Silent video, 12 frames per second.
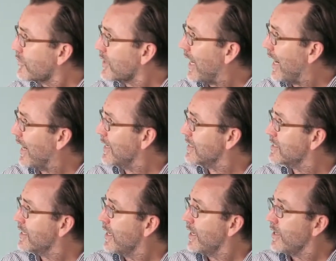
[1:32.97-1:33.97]
and
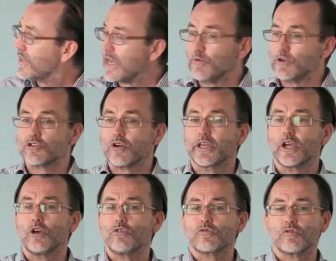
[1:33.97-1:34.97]
they were trying to
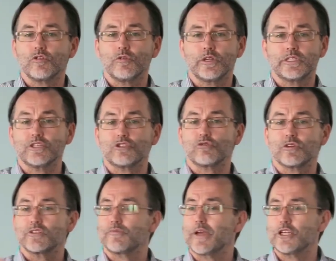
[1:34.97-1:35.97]
go through a digital
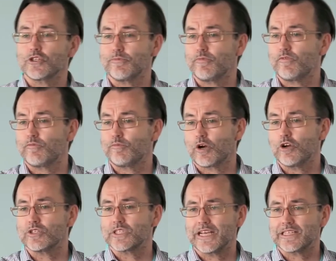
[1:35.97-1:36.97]
transformation
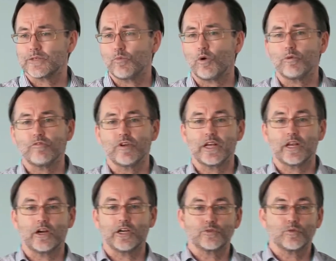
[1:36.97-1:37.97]
process, and what we
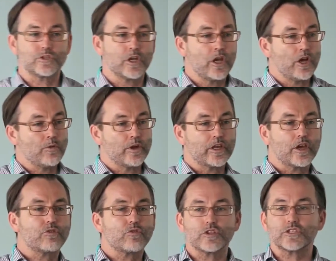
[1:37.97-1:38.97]
realized was we'd go
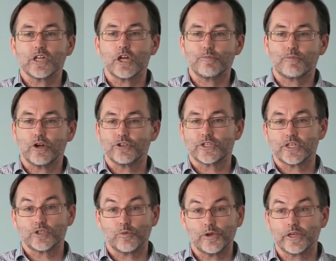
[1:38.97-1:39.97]
through a slow process or
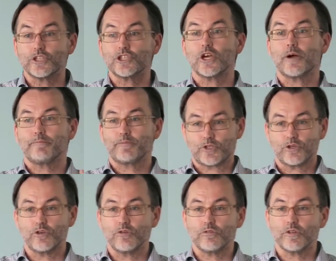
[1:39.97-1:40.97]
we could jump
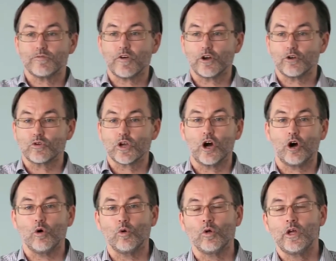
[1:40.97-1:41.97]
to the final
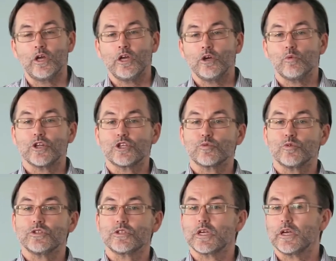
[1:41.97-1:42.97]
goal, which
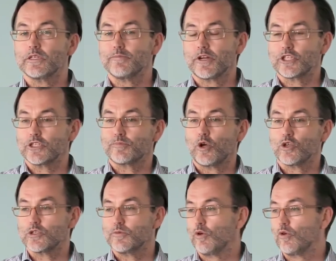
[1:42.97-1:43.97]
was as much as
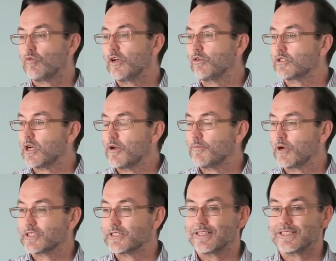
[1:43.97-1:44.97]
possible real-time
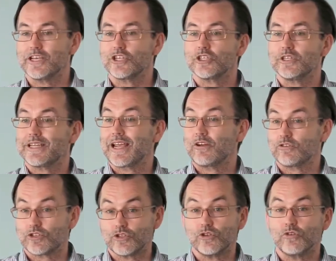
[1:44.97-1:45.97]
personalization down
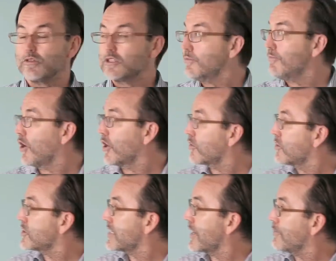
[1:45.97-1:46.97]
to micro
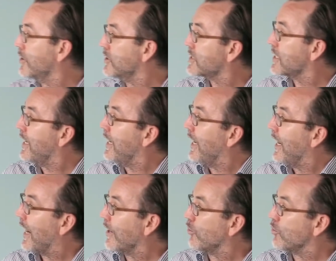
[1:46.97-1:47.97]
segments,
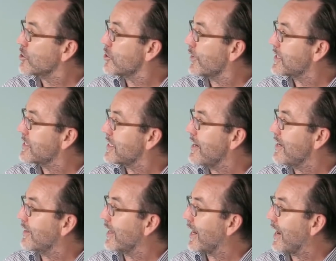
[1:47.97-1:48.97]
and also extending
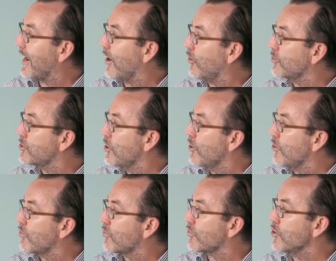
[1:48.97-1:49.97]
that out
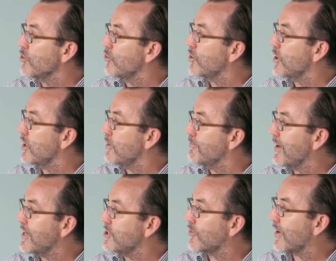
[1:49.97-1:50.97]
through the
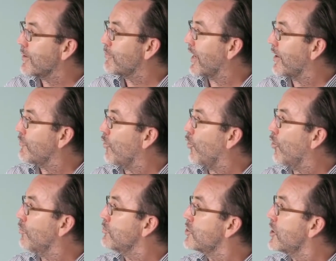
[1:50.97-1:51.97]
major ad
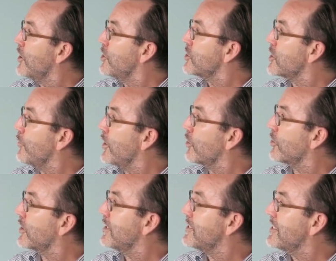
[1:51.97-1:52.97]
platforms so we could
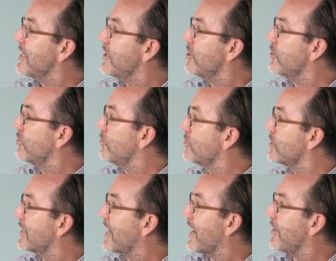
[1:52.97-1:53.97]
continue to
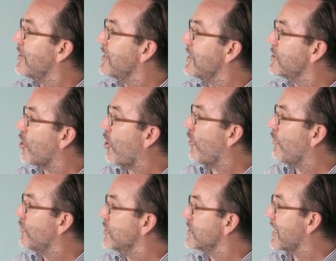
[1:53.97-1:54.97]
get these
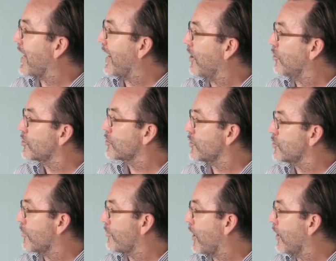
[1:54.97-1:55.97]
offers out, which were
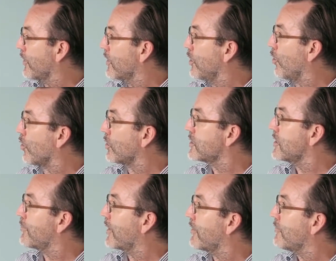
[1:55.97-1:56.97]
part of the loyalty
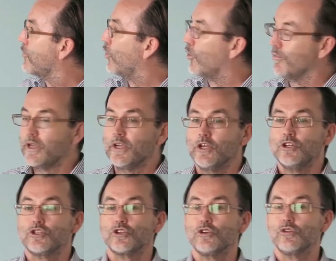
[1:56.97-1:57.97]
platform,
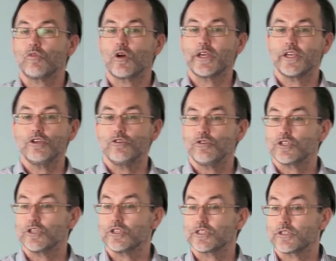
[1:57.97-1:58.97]
to the right
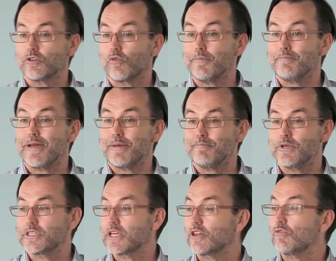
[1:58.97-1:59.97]
users, the right members
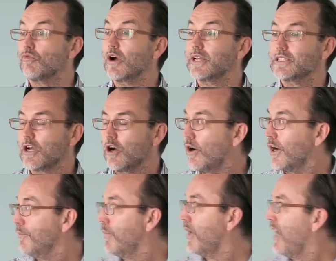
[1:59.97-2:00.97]
at the right time.
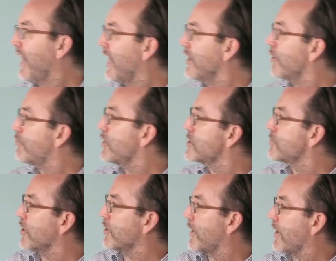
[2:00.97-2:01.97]
And the principle of the
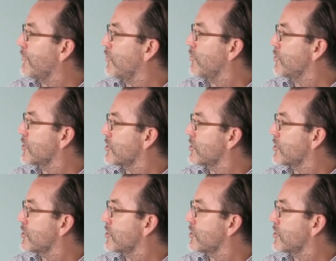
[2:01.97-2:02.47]
platform, just to